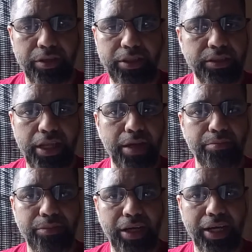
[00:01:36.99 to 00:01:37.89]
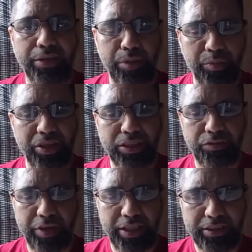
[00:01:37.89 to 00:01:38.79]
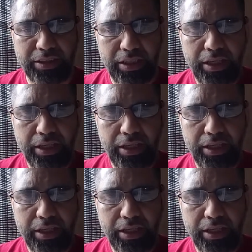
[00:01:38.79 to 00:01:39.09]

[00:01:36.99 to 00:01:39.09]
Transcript: his name. I remember his face.